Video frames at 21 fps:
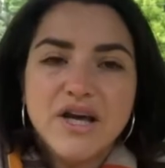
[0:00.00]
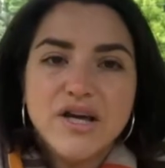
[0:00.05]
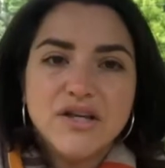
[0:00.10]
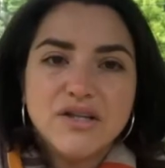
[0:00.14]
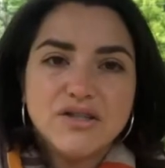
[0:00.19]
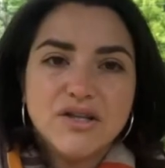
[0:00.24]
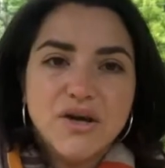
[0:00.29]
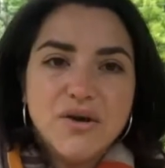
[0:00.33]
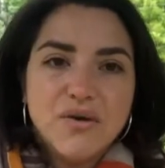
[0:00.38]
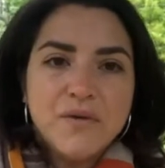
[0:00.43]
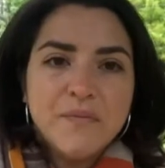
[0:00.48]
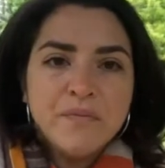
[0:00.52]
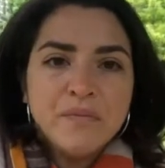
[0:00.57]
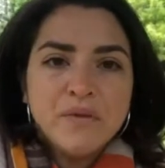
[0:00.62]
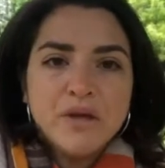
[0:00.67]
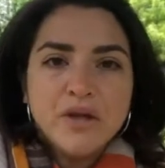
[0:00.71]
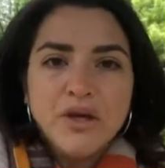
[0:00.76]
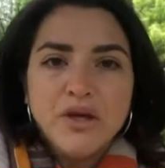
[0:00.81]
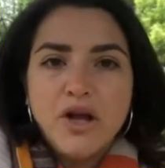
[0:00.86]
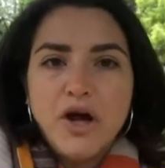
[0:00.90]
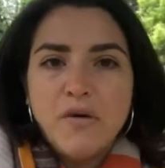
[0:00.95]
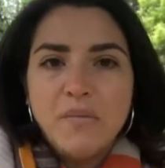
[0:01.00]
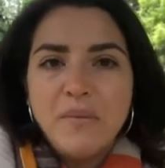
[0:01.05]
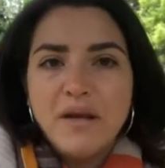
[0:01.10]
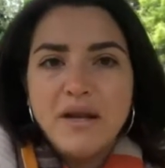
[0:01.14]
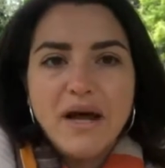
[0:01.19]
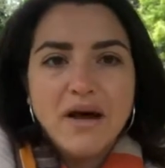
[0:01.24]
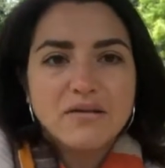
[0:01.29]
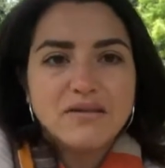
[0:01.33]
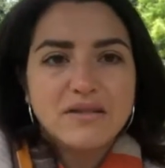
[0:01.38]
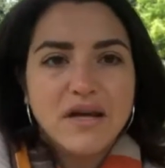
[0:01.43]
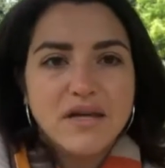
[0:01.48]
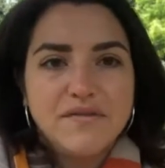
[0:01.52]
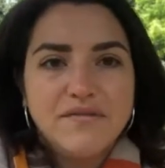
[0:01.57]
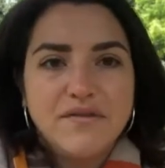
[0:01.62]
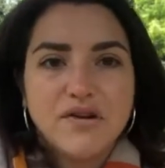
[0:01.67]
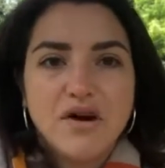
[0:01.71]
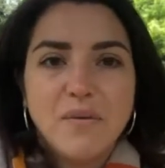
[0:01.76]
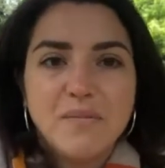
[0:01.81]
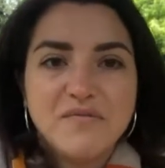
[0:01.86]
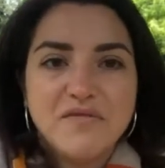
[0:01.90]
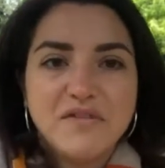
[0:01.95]
So, you know, being outside of
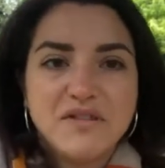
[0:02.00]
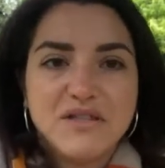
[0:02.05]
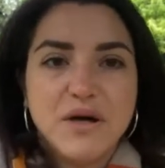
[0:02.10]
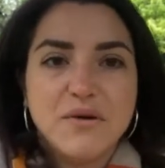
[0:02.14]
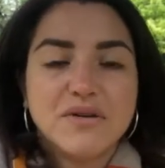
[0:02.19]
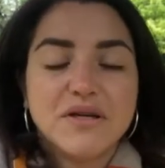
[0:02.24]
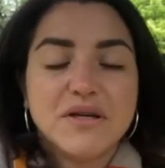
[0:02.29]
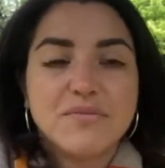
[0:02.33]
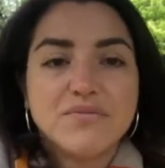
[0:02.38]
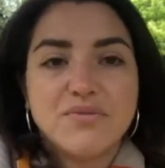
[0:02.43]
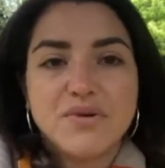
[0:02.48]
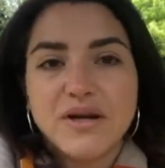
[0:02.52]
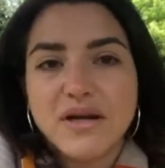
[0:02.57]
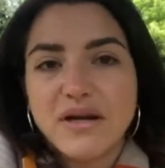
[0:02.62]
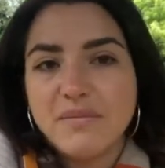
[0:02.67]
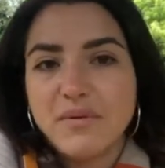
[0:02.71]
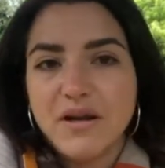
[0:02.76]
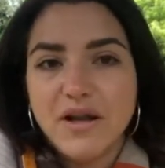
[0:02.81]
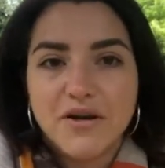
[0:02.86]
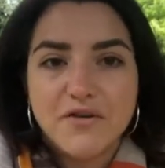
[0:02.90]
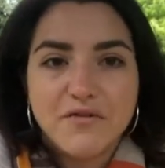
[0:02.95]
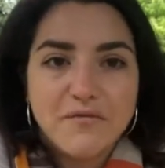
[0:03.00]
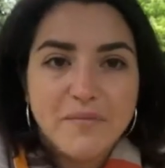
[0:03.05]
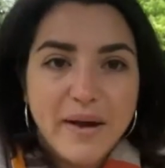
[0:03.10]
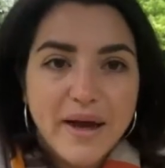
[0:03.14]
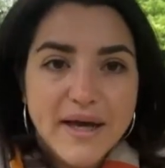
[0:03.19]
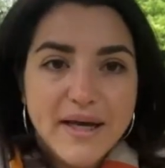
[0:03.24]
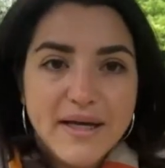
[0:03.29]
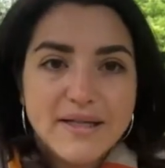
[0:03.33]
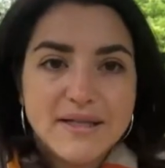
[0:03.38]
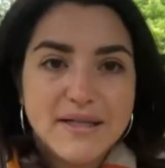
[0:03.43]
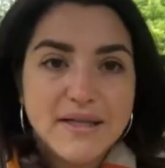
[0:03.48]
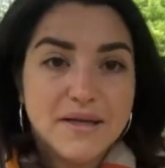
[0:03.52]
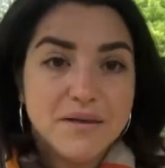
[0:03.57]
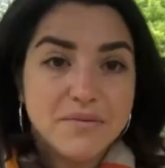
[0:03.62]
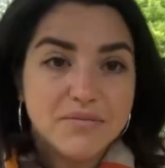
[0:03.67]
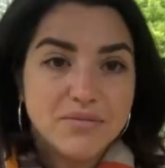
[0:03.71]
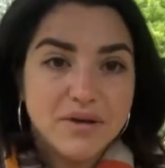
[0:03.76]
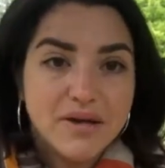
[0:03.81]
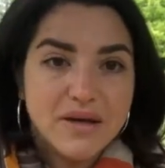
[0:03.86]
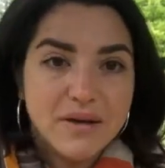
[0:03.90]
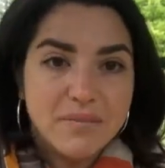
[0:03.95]
your comfort zone can bring up a lot of pains and can
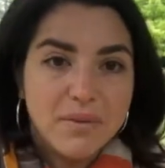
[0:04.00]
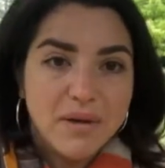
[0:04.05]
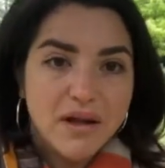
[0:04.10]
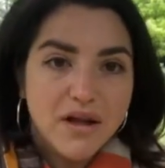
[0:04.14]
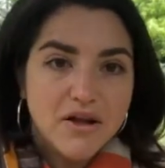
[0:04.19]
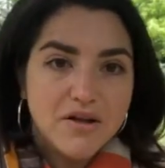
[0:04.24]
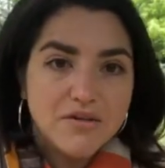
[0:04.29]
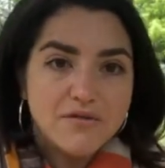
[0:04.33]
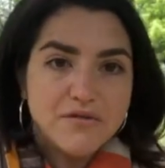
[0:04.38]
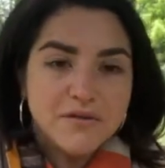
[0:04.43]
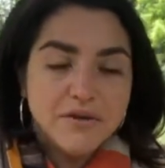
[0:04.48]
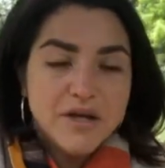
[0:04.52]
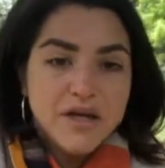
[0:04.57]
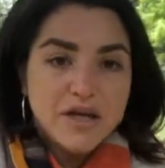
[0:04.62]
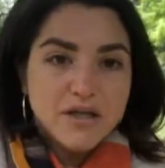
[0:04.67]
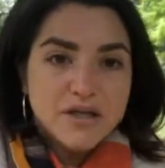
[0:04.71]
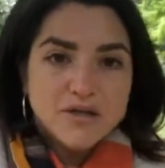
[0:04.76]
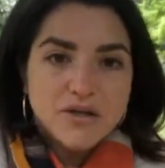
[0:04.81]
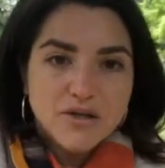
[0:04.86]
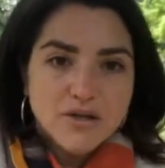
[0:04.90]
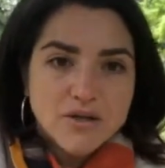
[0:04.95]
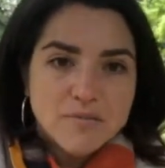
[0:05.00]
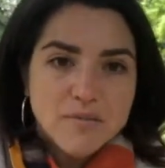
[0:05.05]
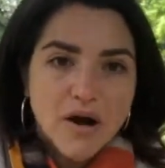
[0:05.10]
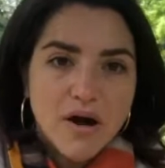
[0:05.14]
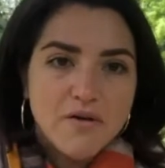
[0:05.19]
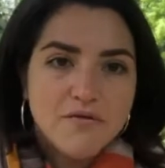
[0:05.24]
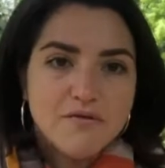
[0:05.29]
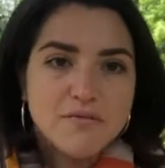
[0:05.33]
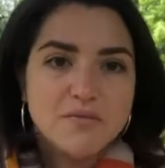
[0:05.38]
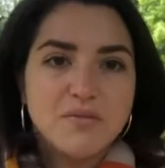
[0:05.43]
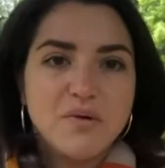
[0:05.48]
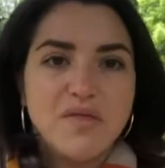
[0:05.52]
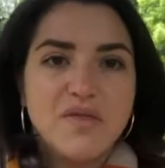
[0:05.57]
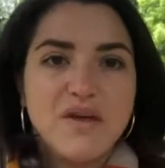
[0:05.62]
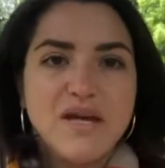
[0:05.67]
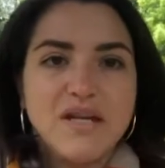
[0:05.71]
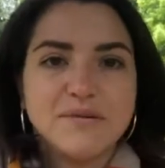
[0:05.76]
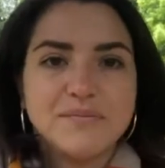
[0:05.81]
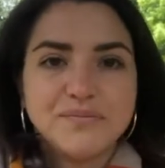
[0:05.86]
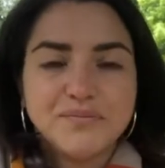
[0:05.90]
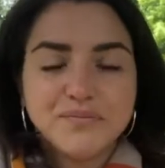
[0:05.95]
bring up a lot of turmoil from
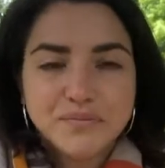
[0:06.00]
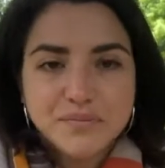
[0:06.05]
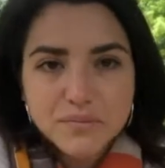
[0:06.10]
within.